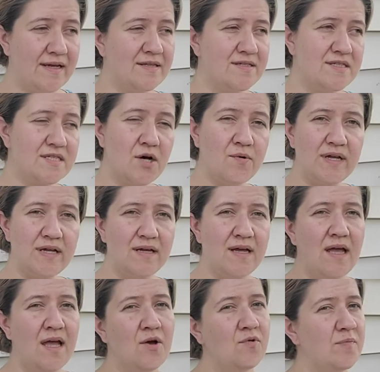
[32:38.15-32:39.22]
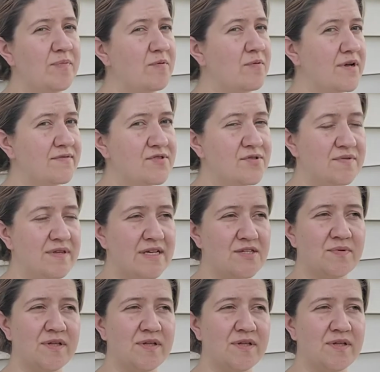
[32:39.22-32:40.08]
And the sewing will be one of two things.